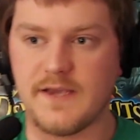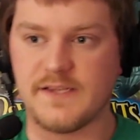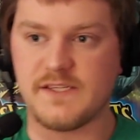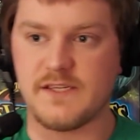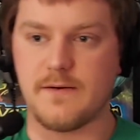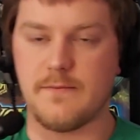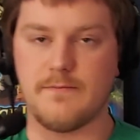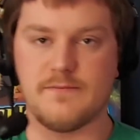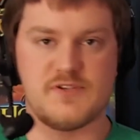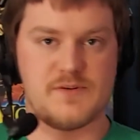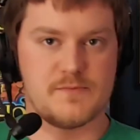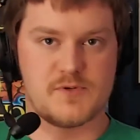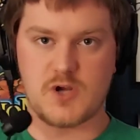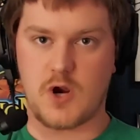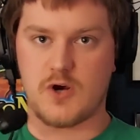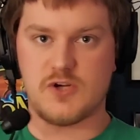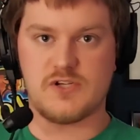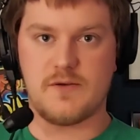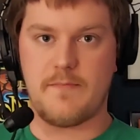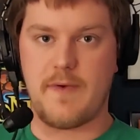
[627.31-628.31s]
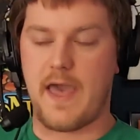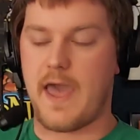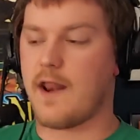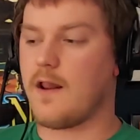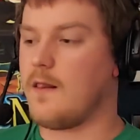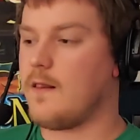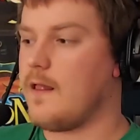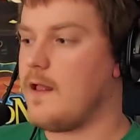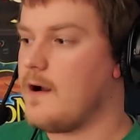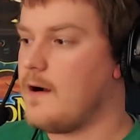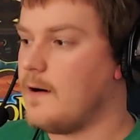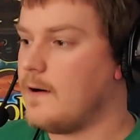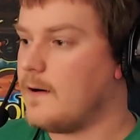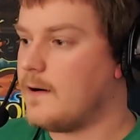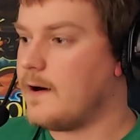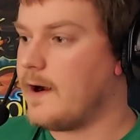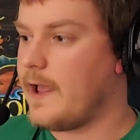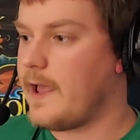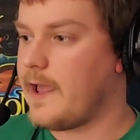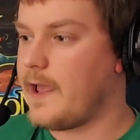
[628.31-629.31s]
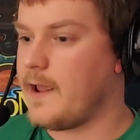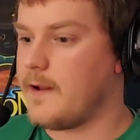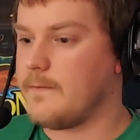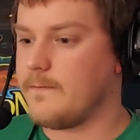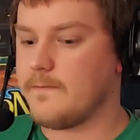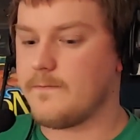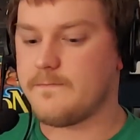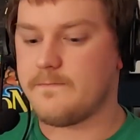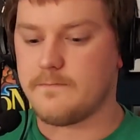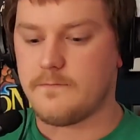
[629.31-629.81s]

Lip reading: some Scars of Battle, and